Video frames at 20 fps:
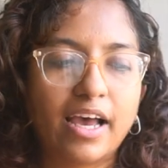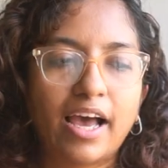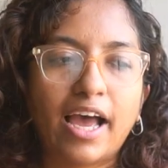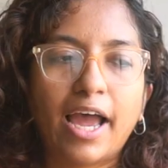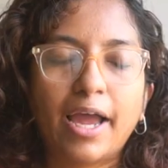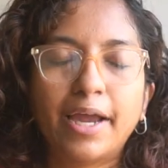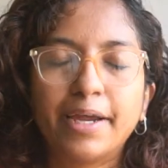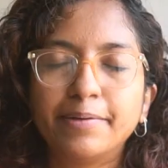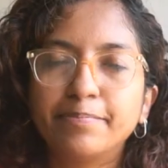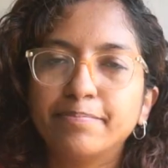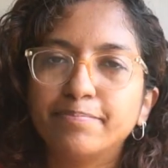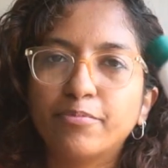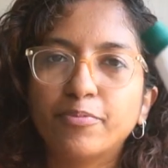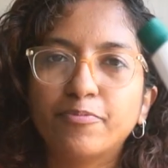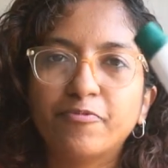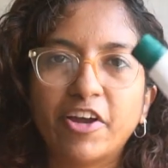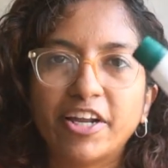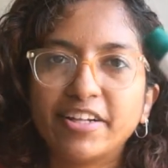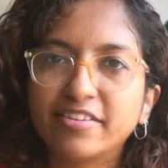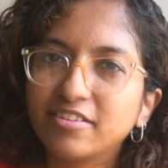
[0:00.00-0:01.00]
I
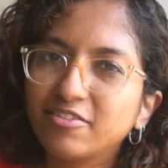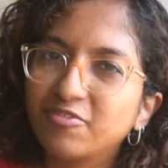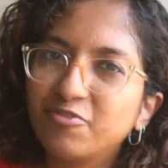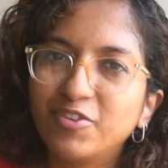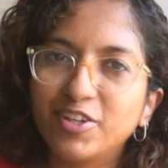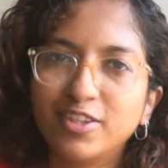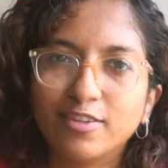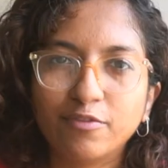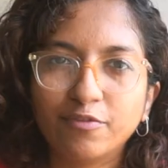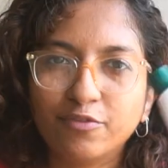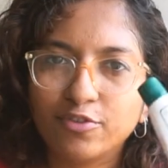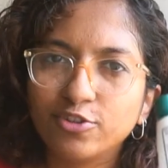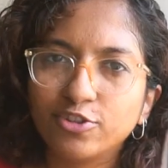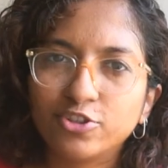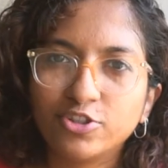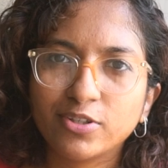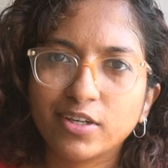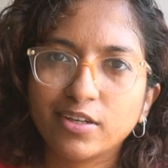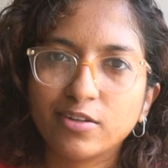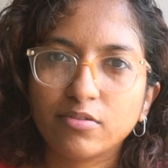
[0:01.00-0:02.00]
went with the full
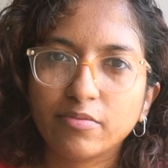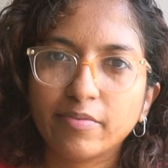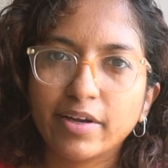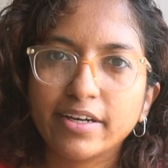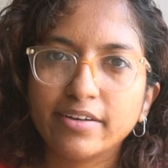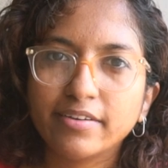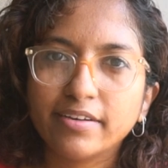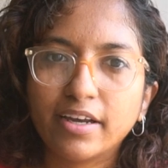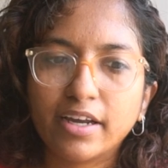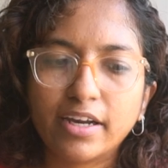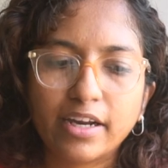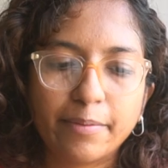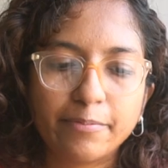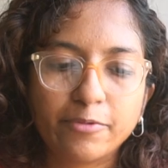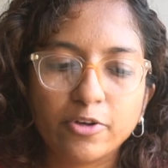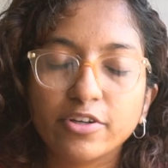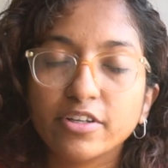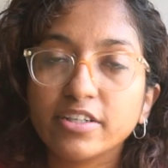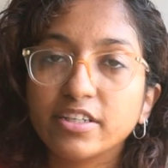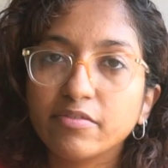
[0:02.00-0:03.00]
strength one and I'm
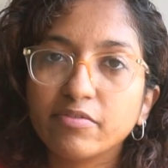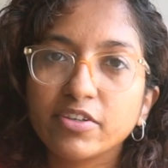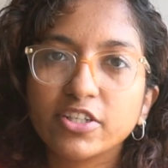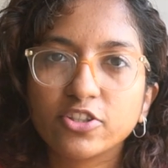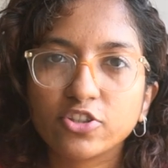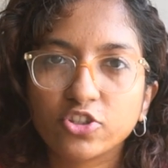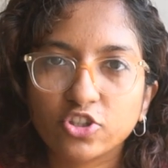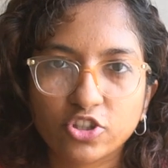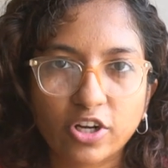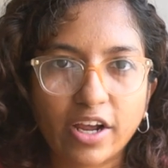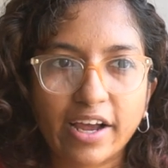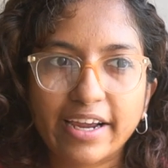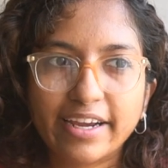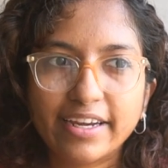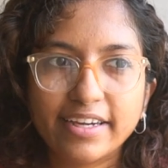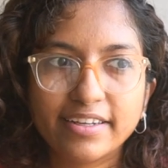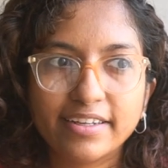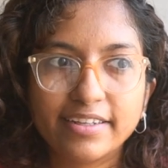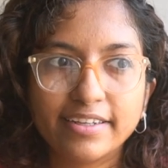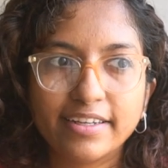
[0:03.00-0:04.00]
gonna give it a
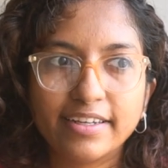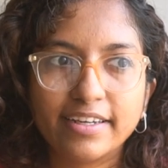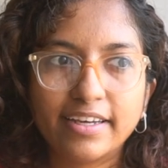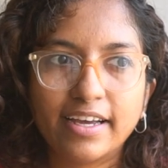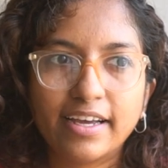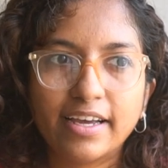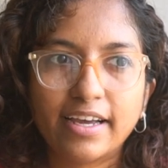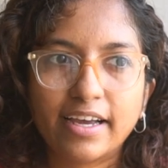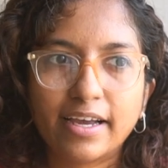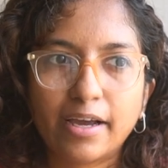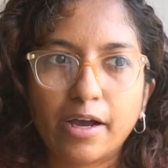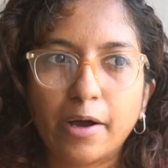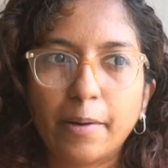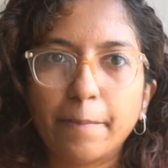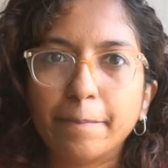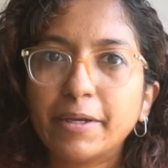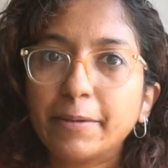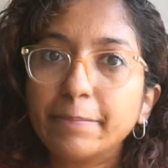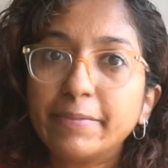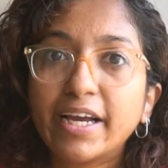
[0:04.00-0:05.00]
try.
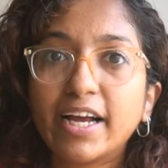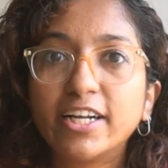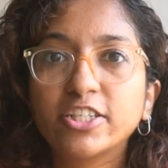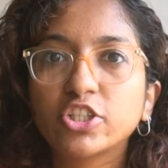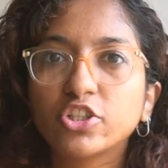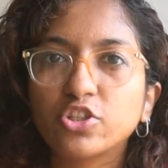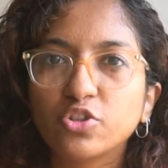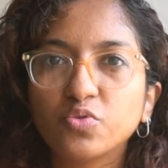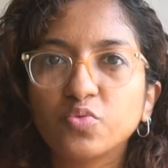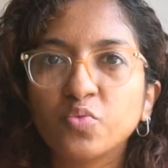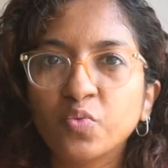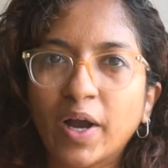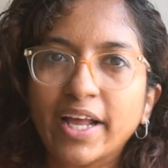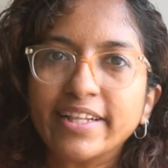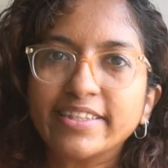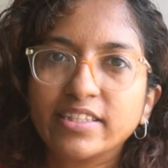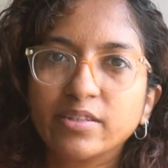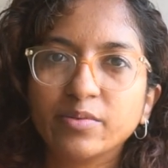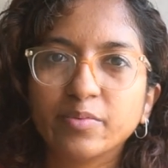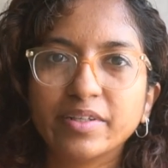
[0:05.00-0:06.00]
Maybe I'll just do
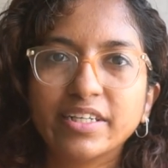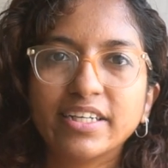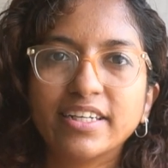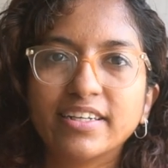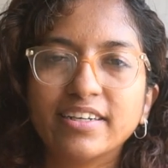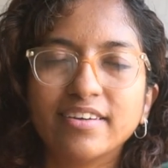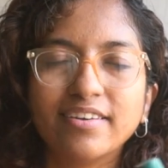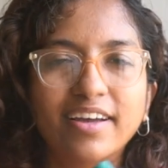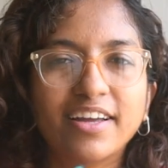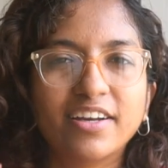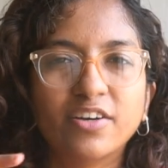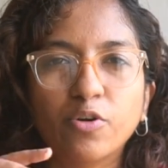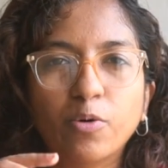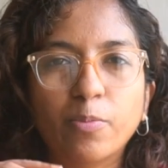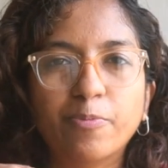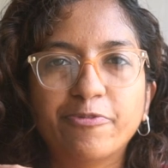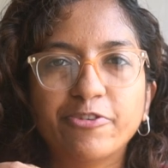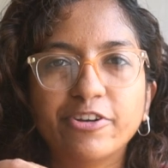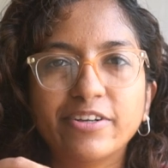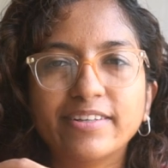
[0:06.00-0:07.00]
once a week, and
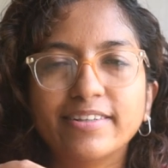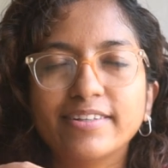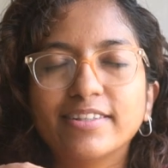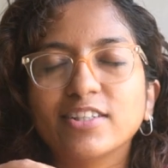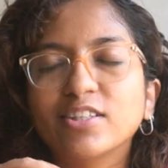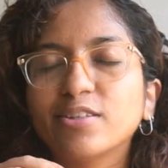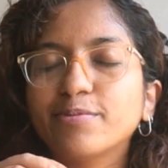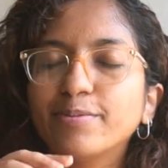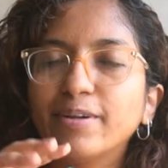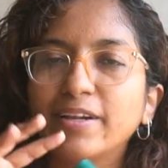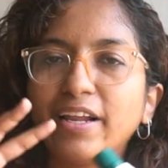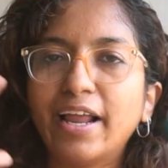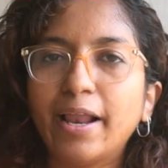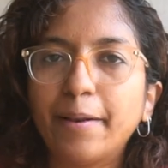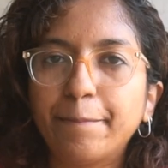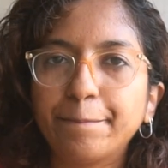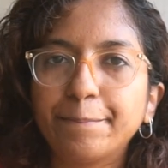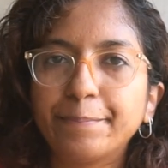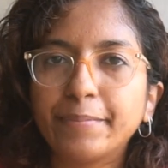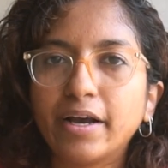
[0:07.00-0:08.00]
hopefully this will
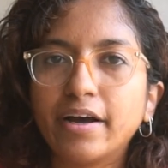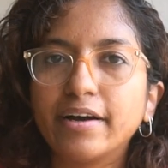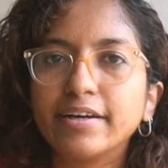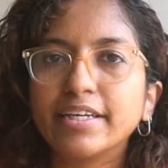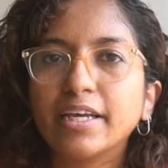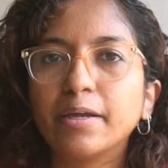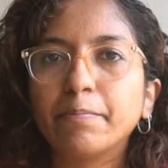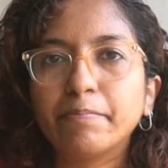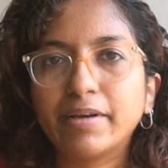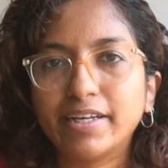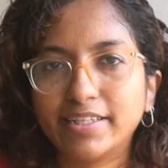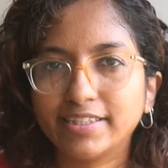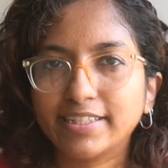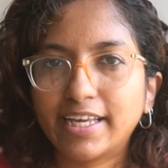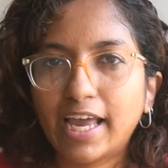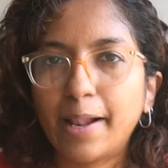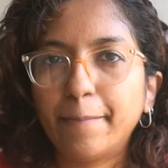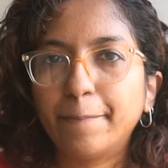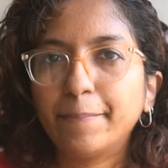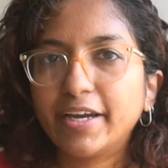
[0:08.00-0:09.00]
help get my
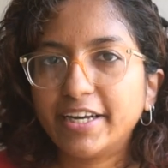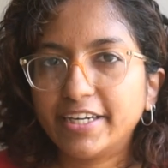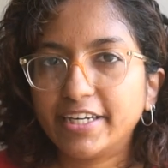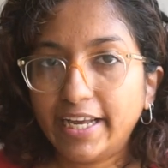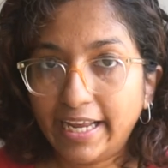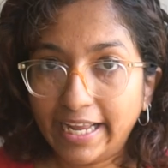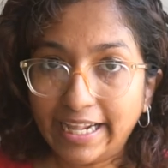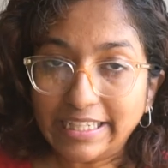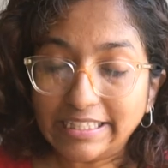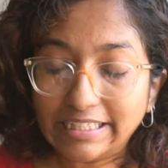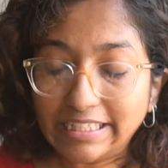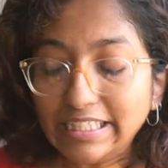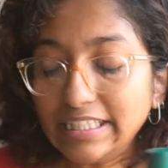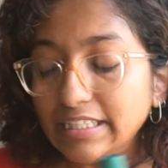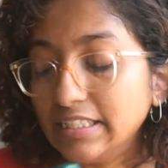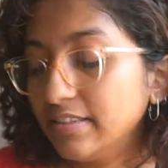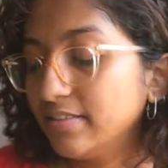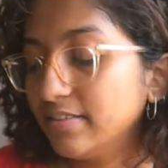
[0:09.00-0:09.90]
scalp kind of healthy.